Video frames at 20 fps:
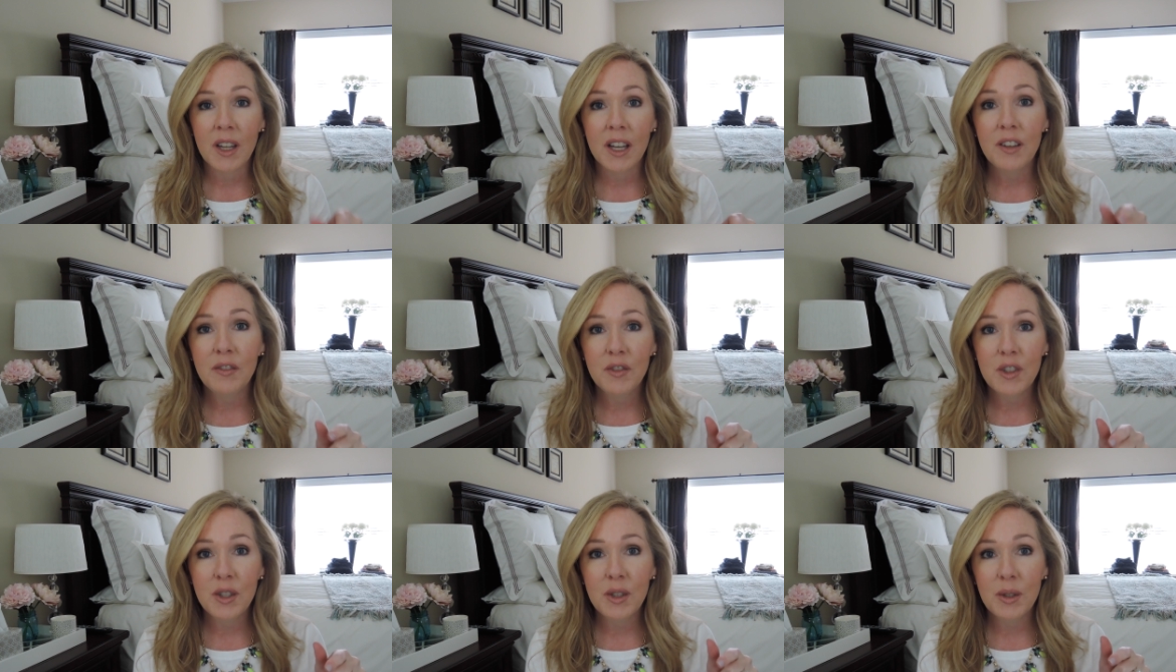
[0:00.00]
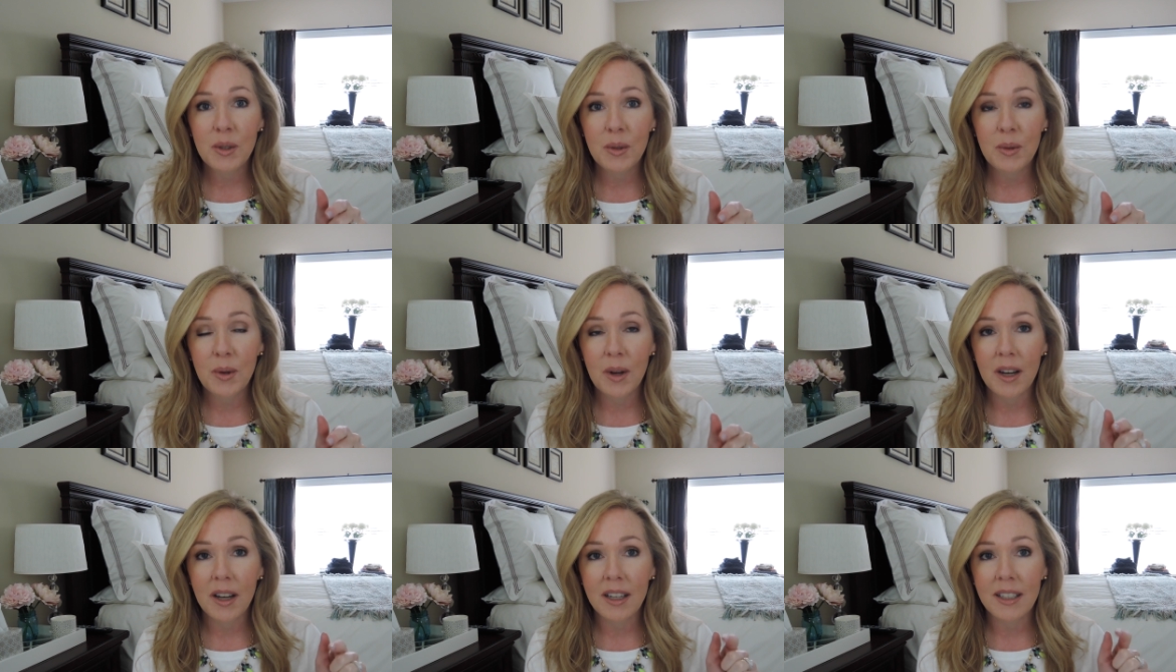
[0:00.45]
If
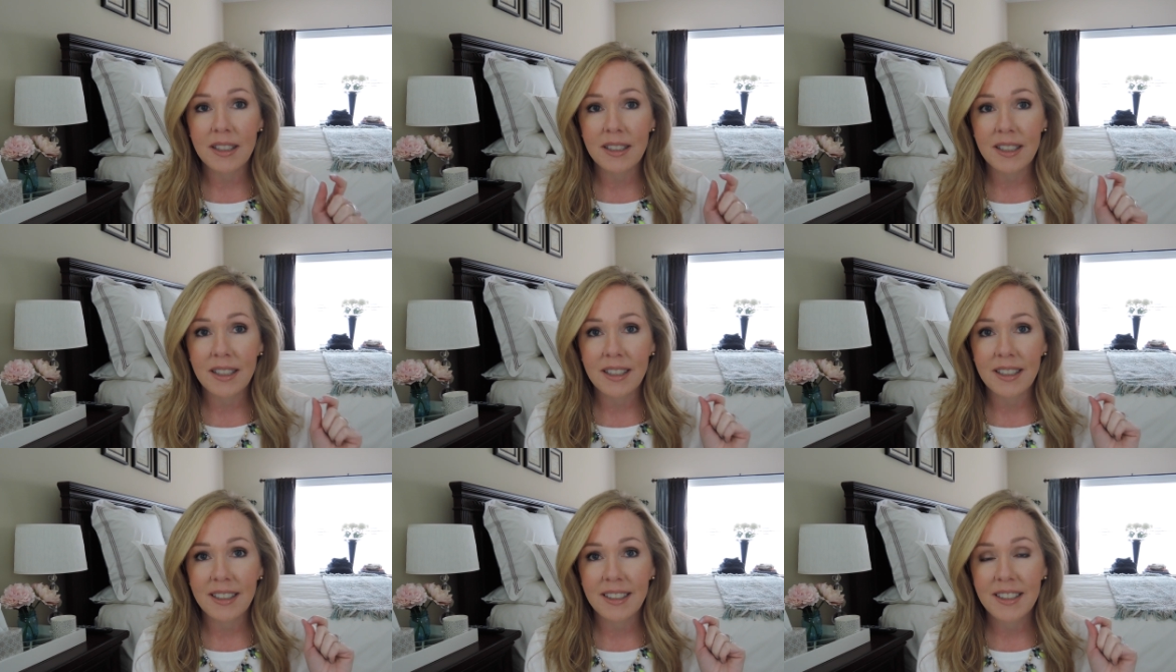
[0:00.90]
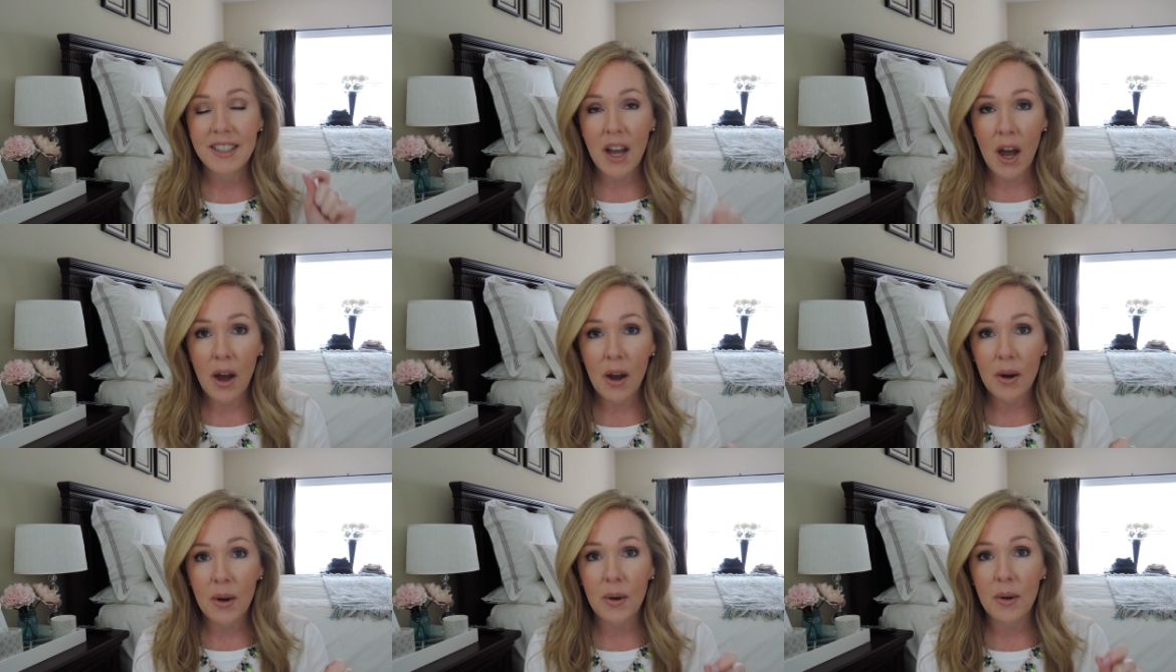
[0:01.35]
you
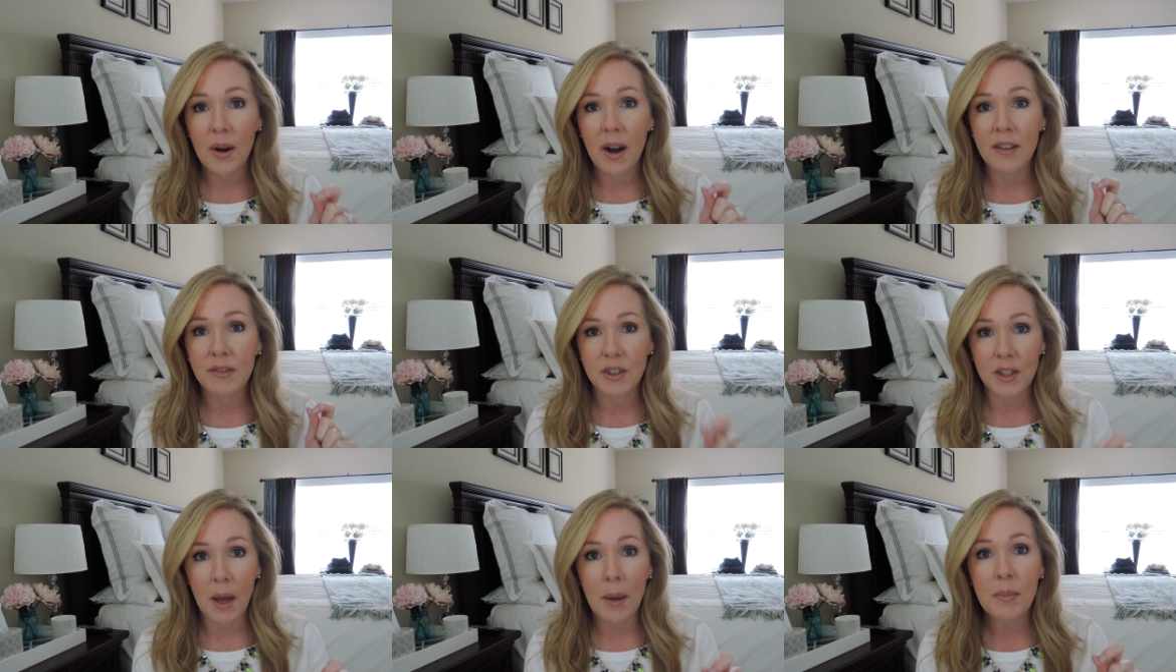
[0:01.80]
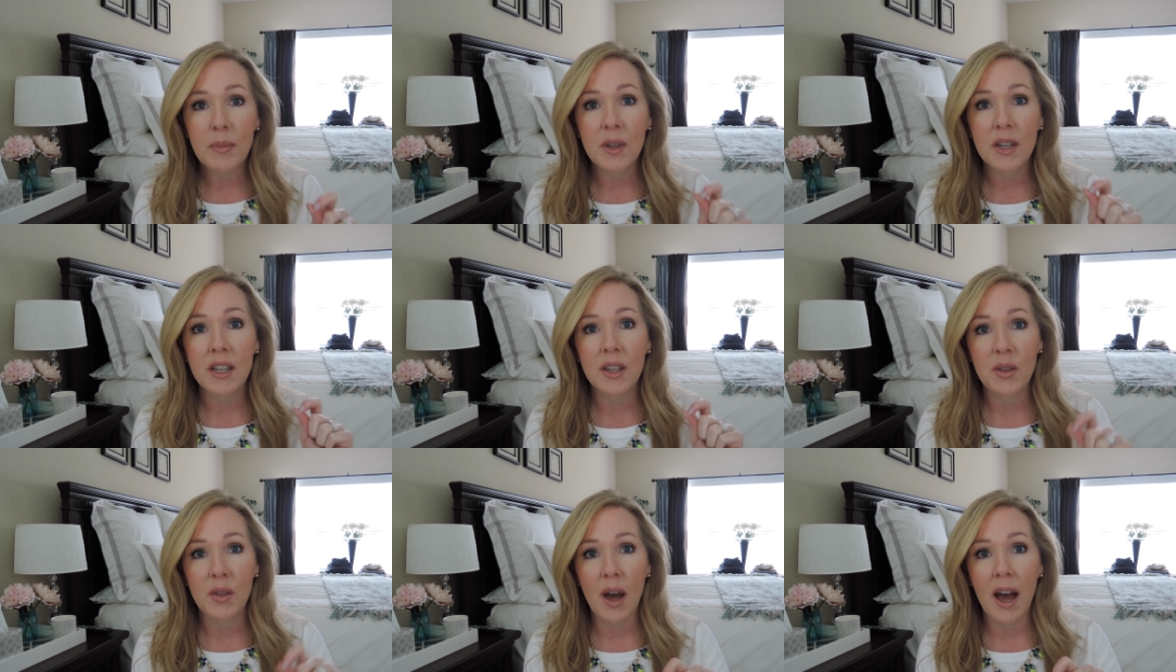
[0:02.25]
know of
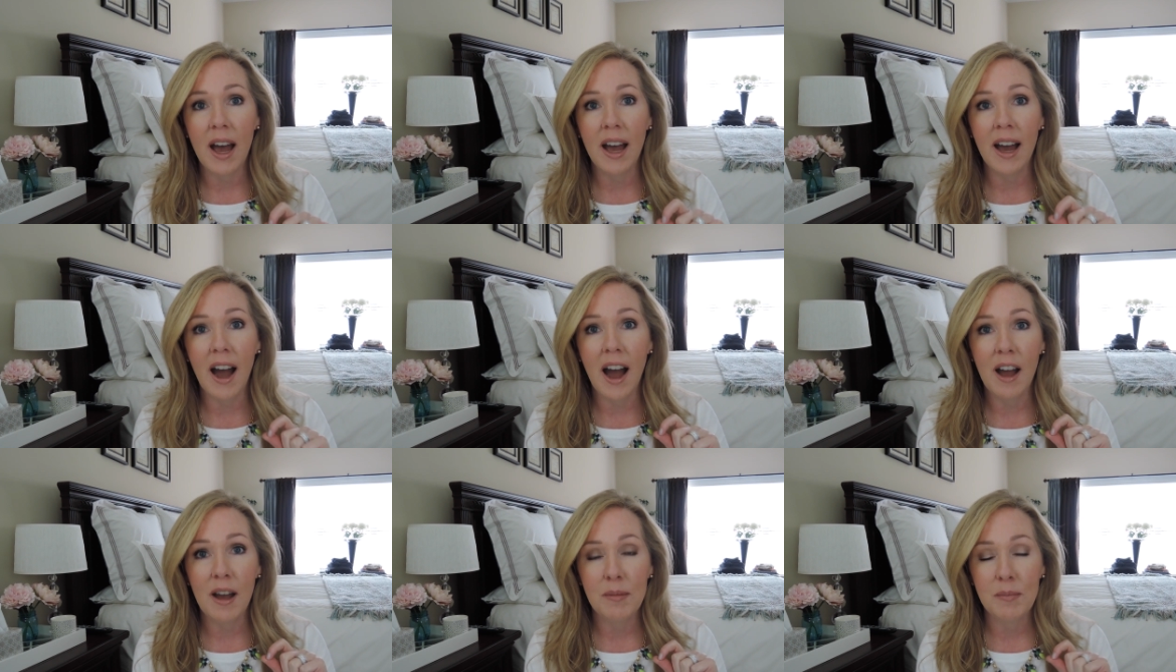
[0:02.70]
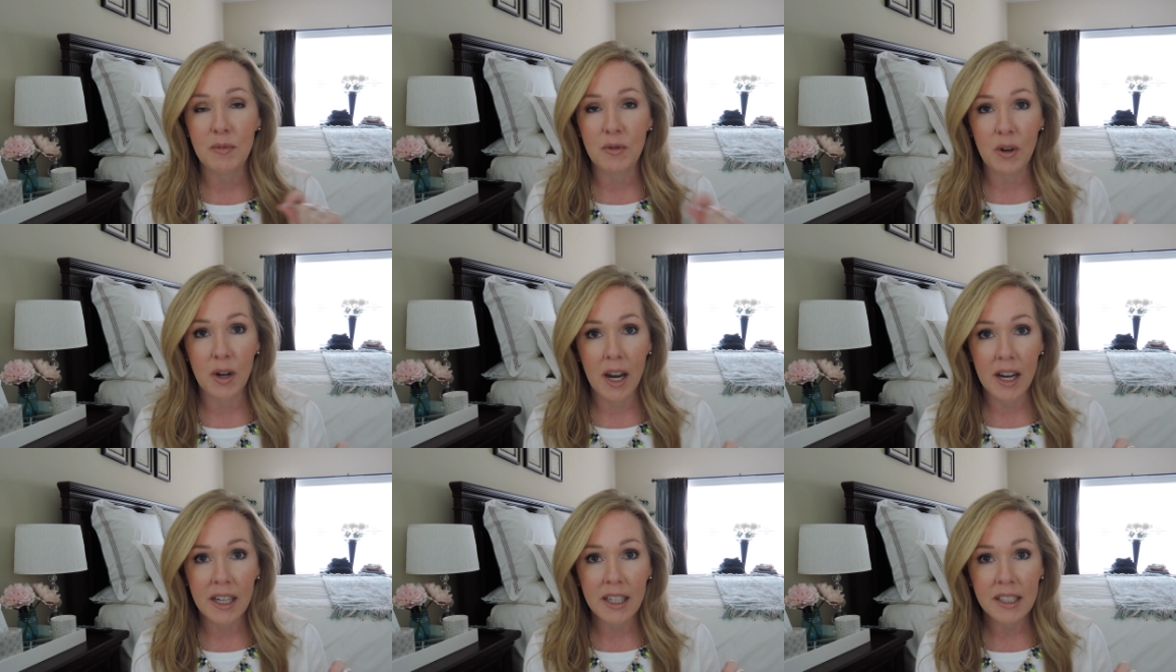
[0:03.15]
something that I'm
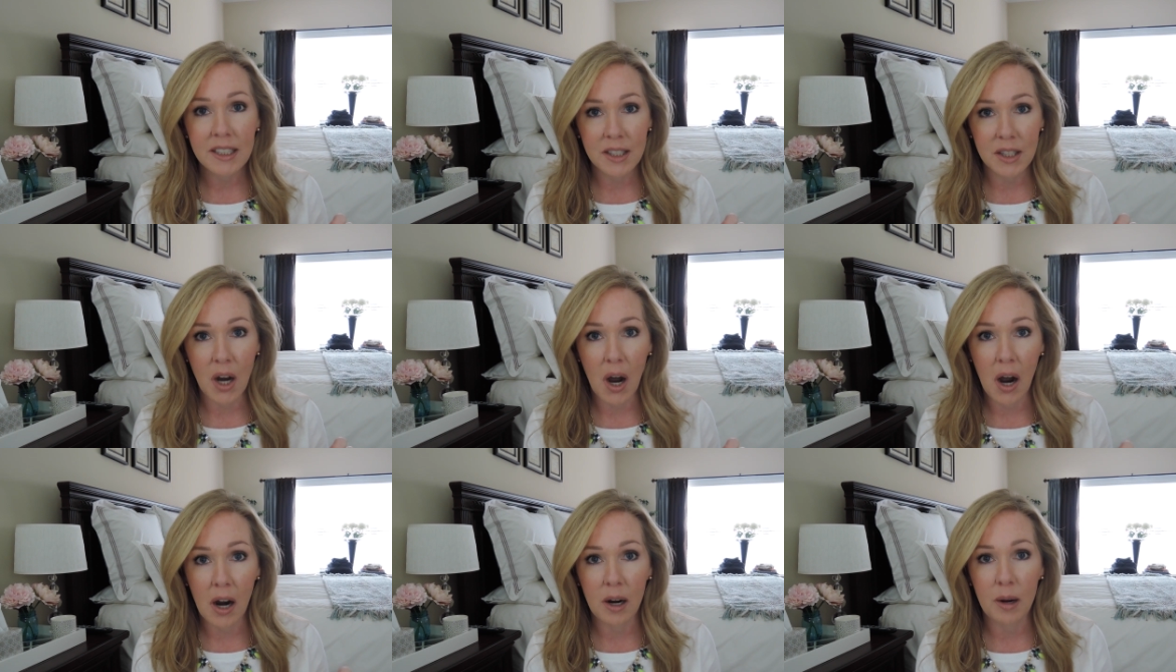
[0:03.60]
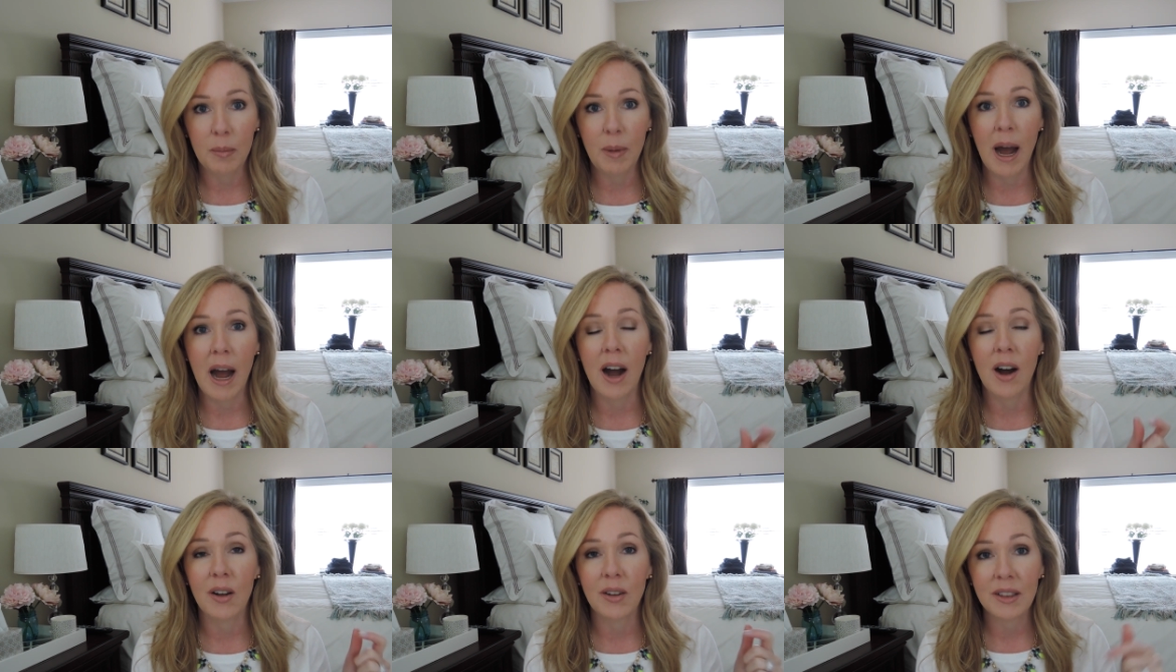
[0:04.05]
forgetting to talk
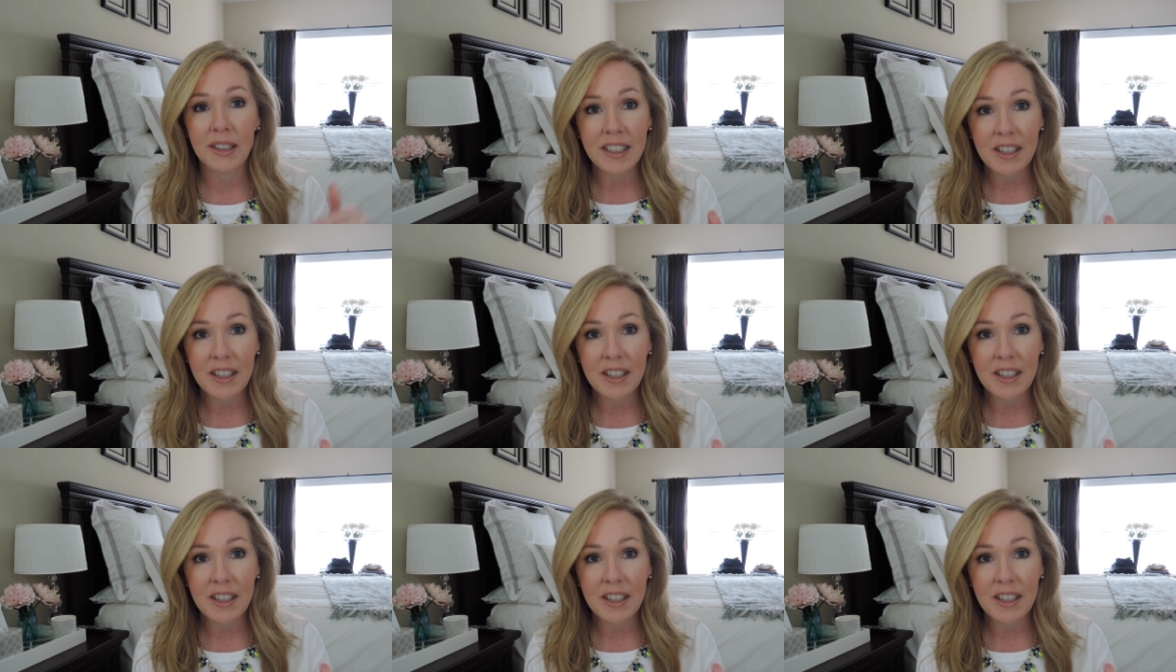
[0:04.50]
about,